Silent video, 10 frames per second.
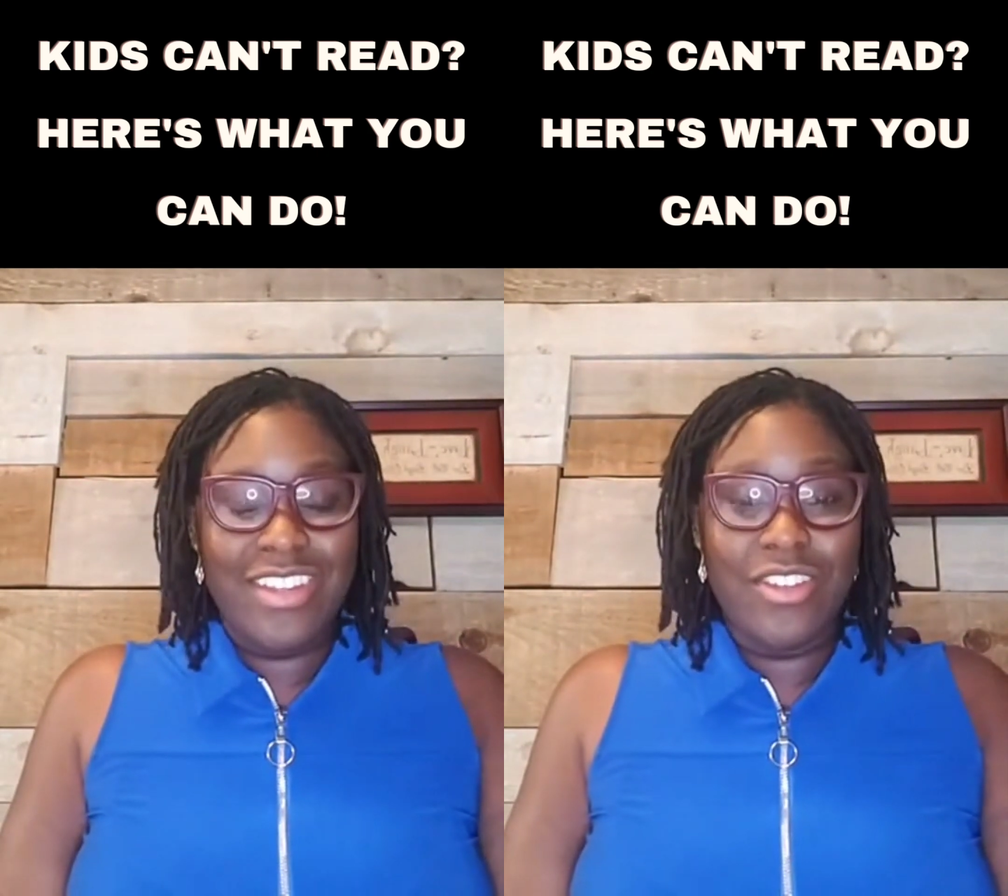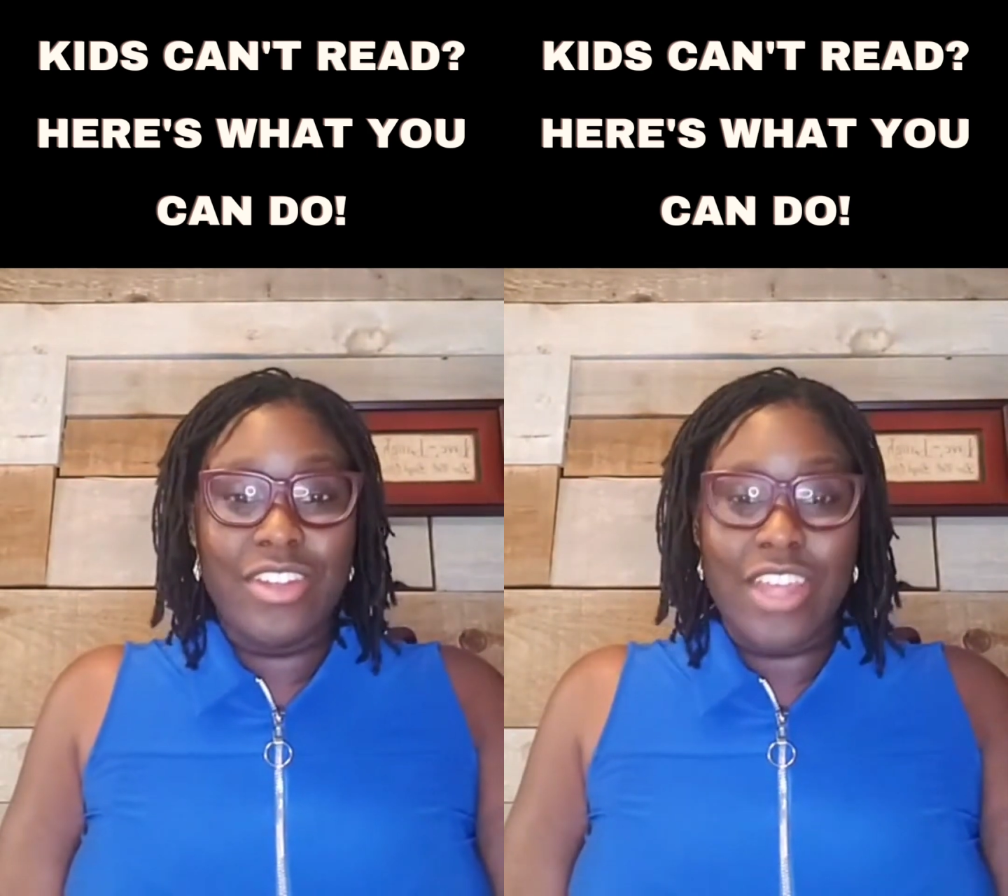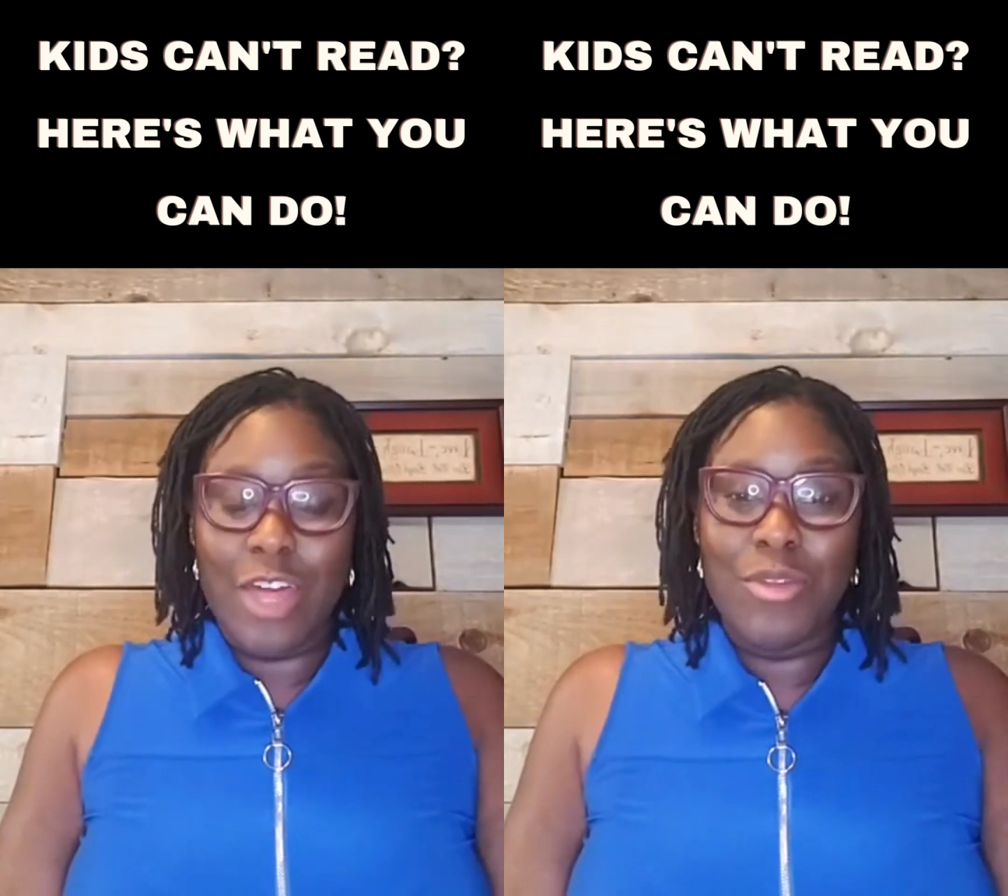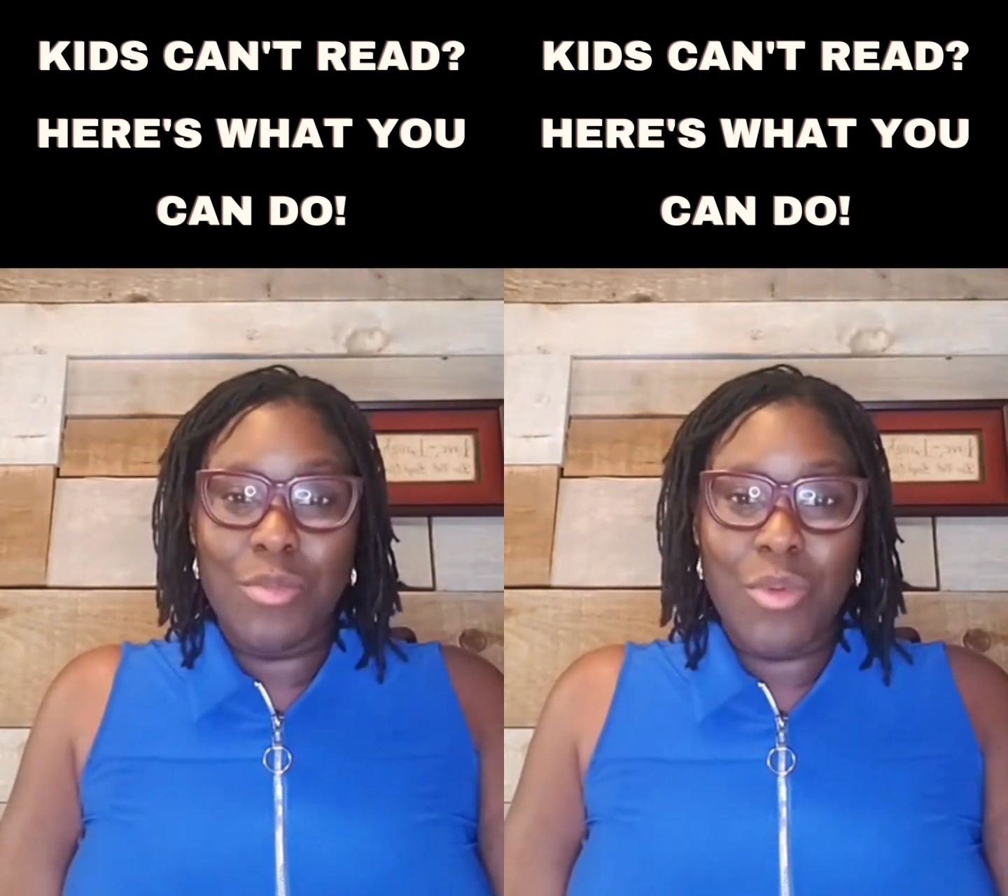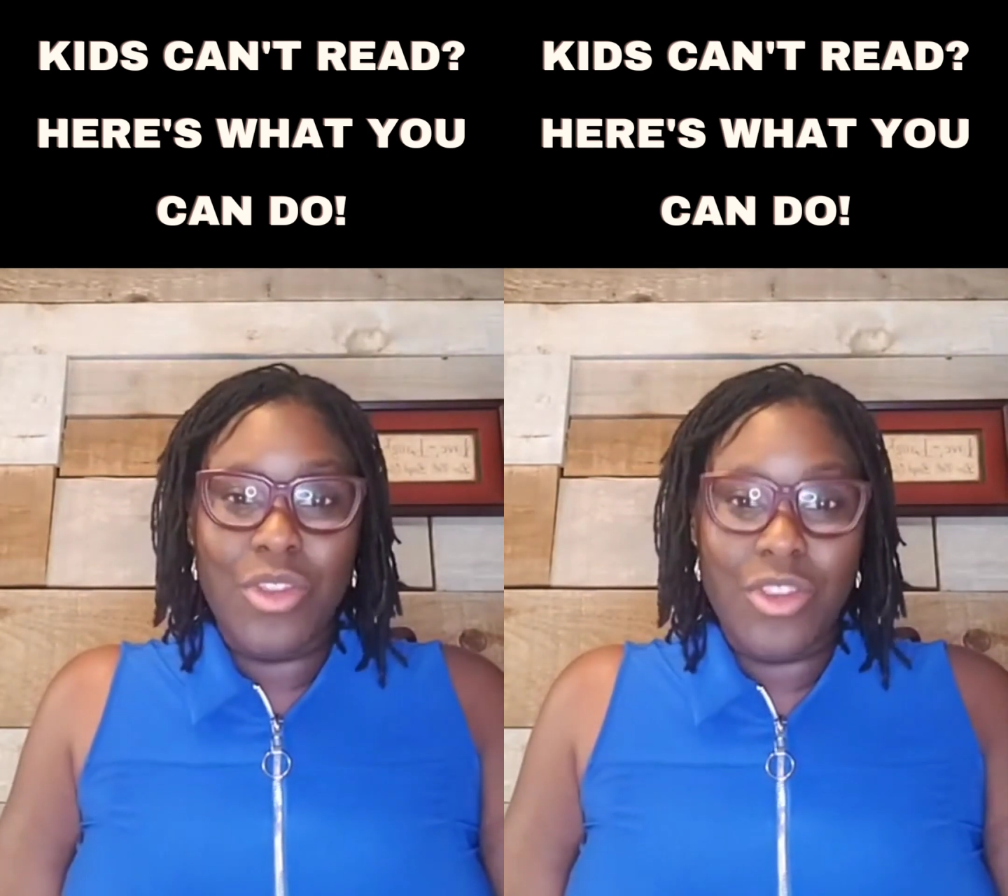to help
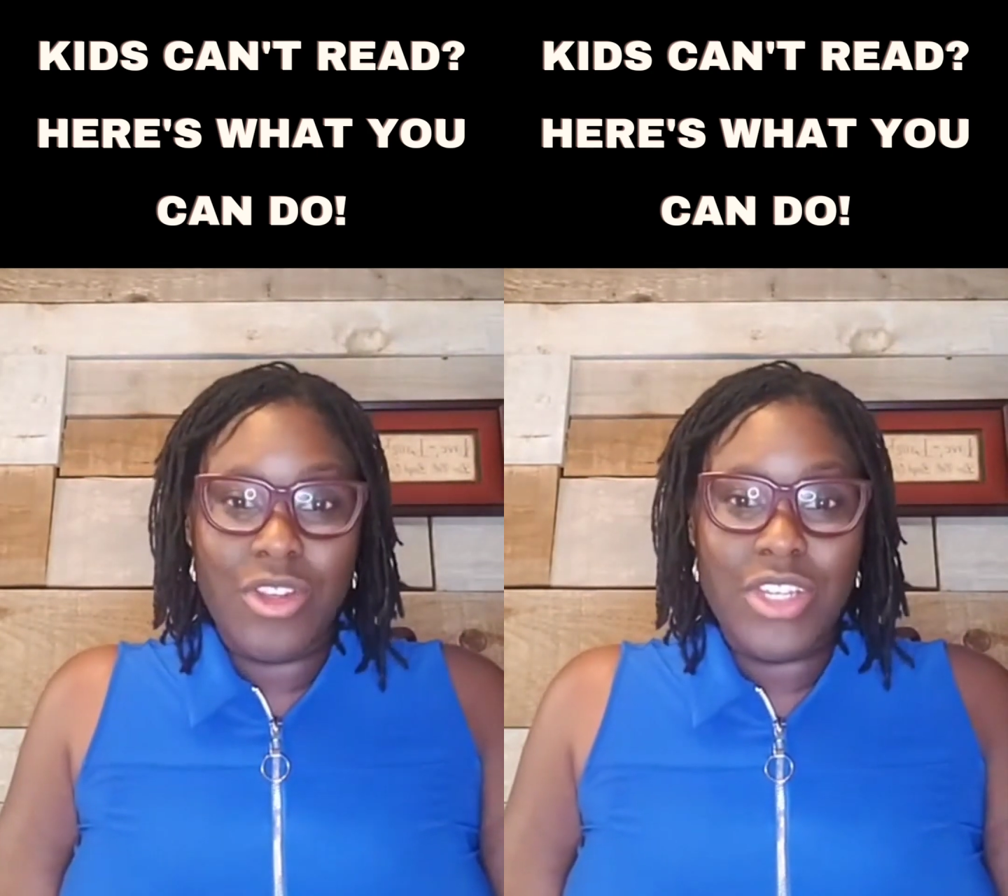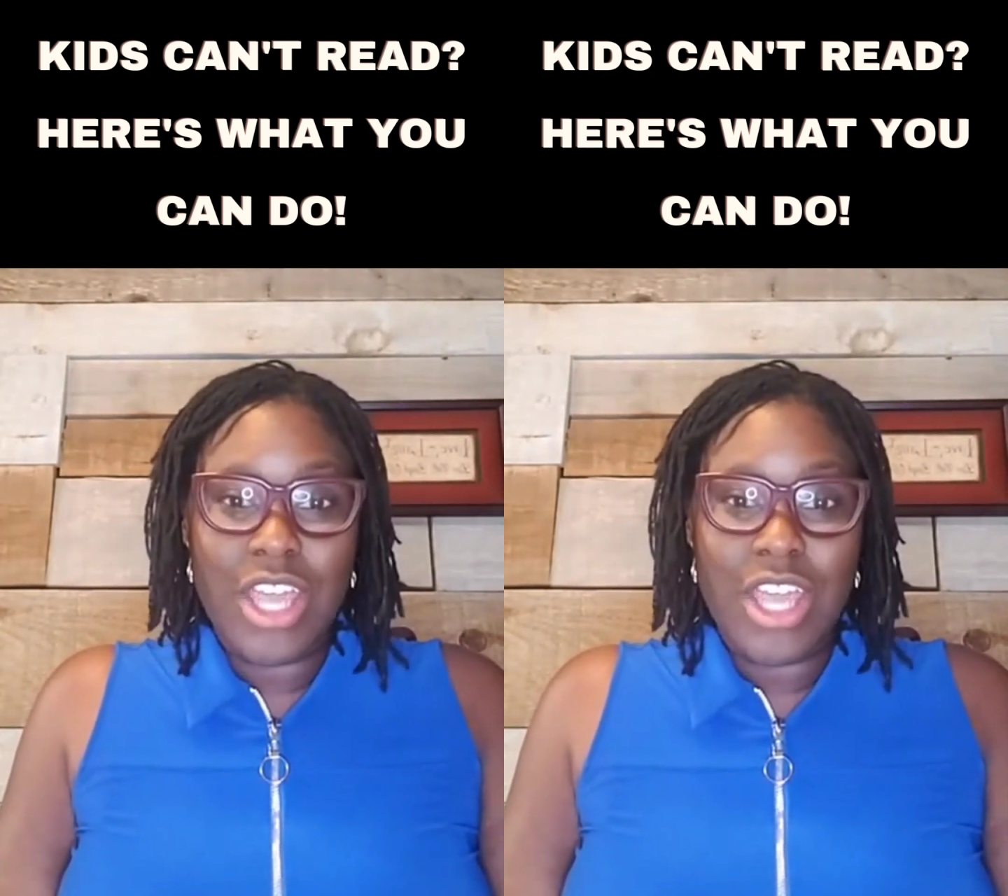support your child